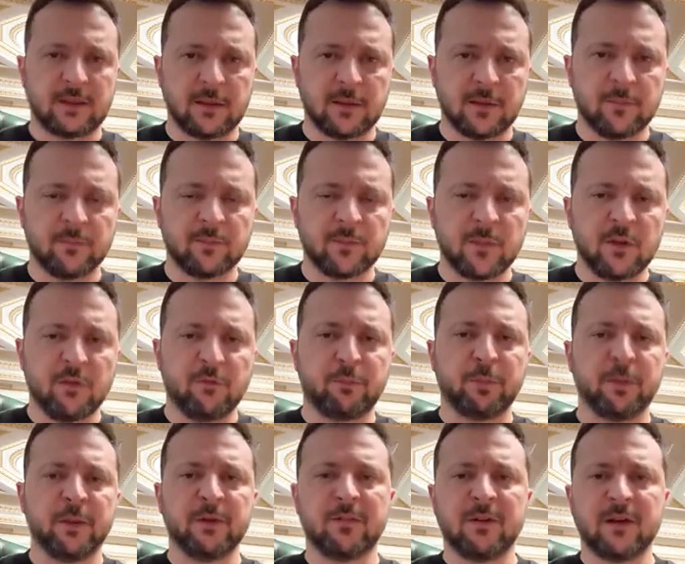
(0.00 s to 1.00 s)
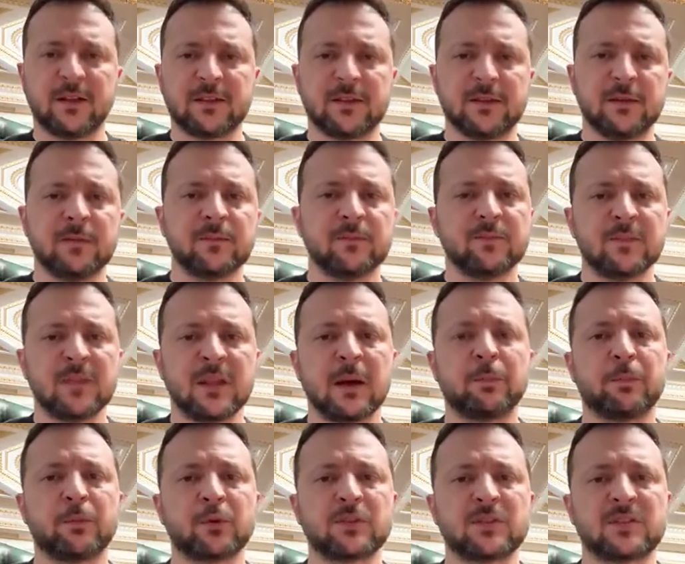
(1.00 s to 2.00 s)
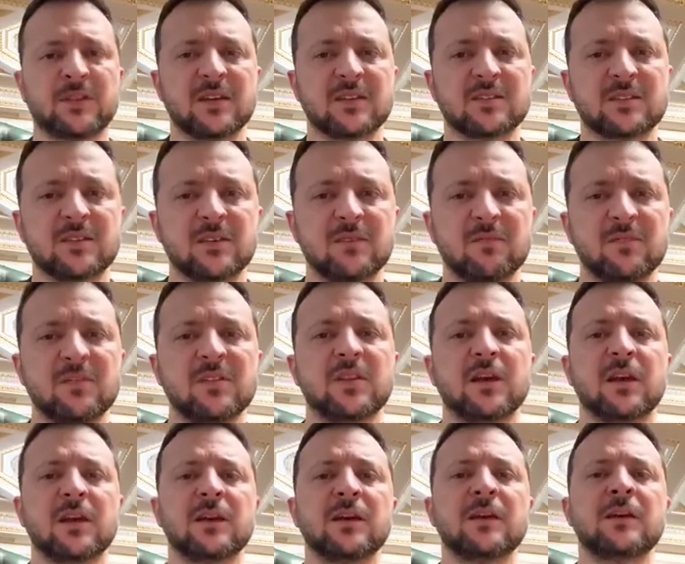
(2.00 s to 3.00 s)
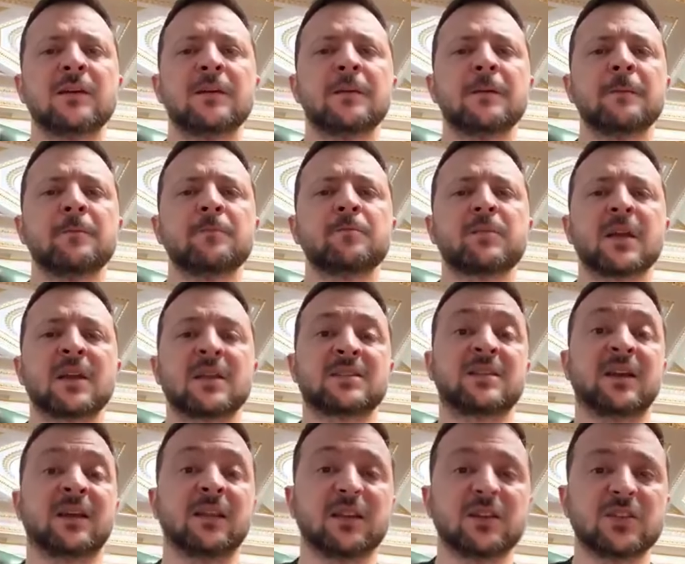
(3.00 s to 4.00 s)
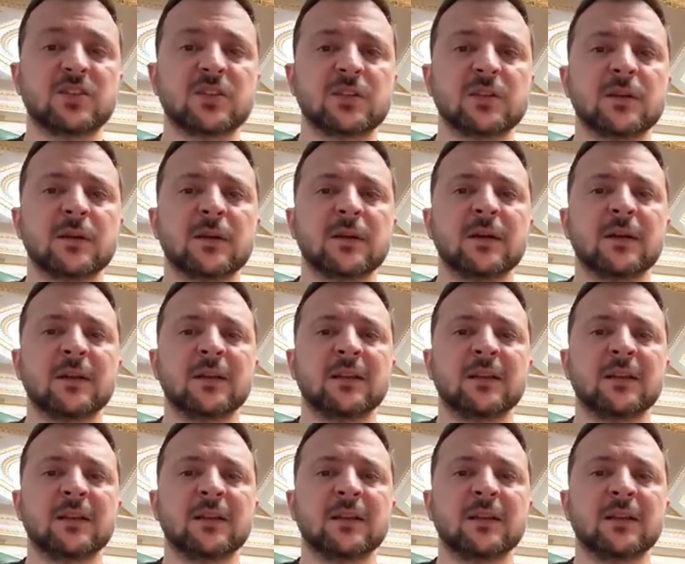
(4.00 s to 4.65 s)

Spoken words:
the processes on which the national security of our state depends.